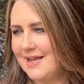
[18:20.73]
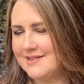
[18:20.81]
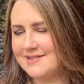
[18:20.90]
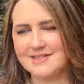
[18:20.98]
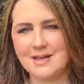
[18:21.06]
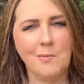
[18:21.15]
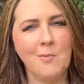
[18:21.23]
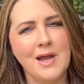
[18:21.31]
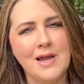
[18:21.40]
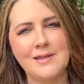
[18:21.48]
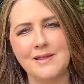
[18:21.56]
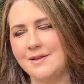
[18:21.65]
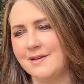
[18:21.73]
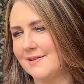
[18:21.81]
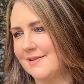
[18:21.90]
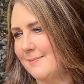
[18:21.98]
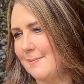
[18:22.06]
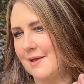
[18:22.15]
somewhere that you can
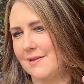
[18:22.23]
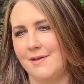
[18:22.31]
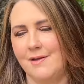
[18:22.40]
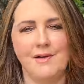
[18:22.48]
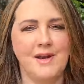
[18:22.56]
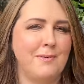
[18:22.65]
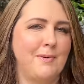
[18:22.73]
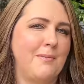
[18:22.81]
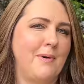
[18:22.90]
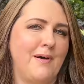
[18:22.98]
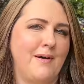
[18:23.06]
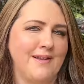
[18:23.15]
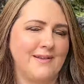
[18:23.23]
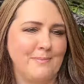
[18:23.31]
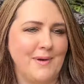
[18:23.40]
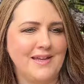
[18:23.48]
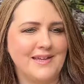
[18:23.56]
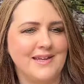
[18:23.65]
smell the hot apple pies
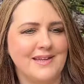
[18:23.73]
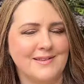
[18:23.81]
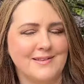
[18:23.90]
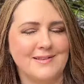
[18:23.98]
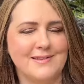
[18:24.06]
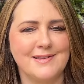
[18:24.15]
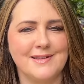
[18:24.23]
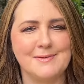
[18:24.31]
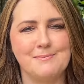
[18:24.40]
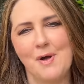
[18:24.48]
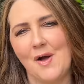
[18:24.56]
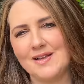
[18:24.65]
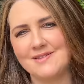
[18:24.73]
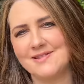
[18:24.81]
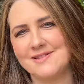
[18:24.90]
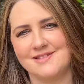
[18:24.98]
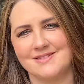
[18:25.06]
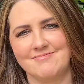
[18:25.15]
baking and
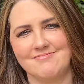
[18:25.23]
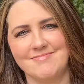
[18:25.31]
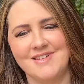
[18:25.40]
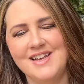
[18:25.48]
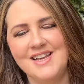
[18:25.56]
spices, and